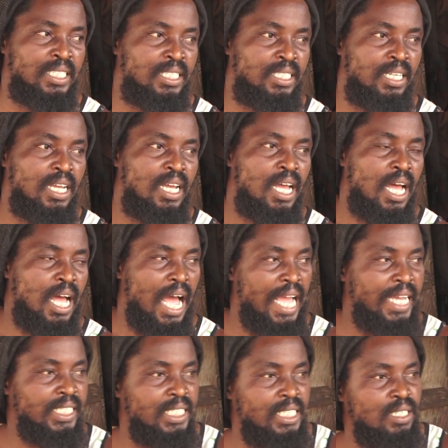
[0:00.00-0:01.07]
this,
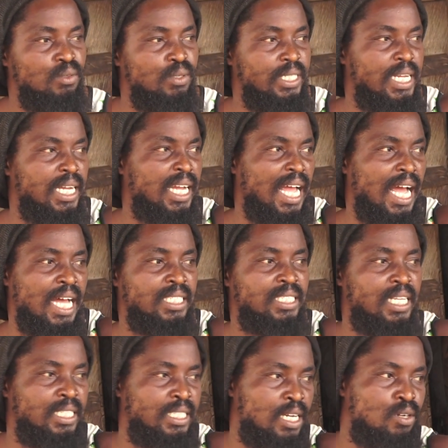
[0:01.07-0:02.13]
I deal with the
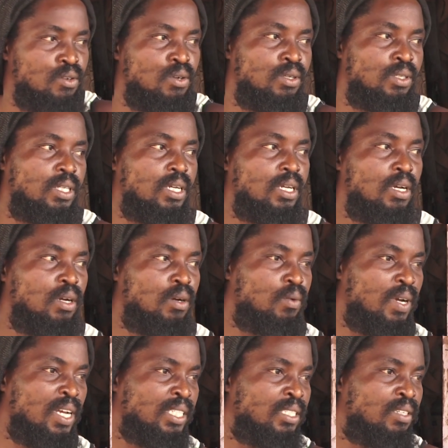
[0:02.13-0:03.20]
cars and the road.
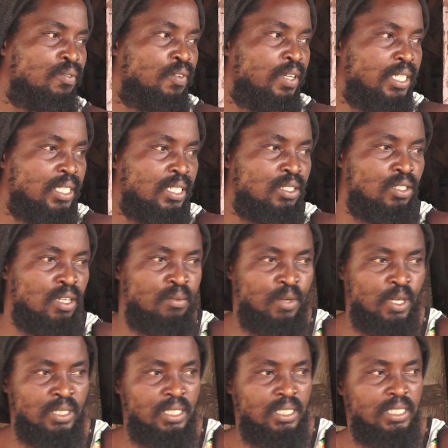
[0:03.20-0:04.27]
When inflating
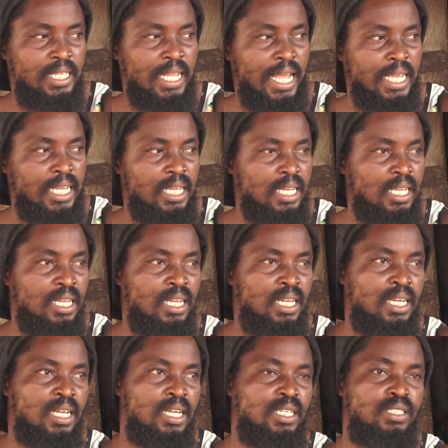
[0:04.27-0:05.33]
somebody's tie,
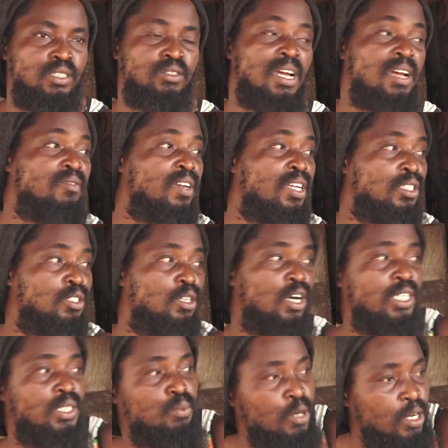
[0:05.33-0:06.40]
Drivers
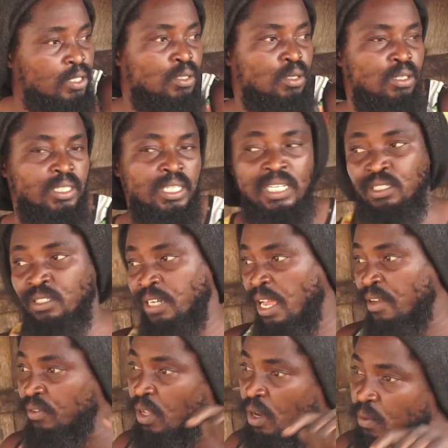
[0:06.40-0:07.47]
dodge potholes and
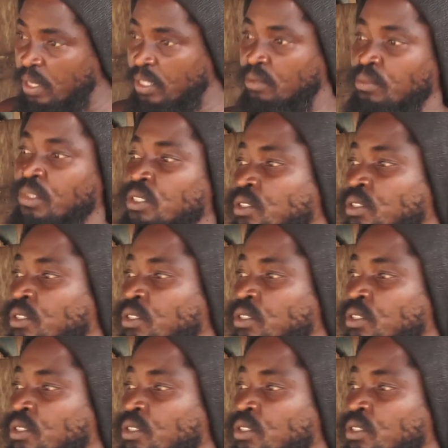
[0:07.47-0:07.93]
drive towards me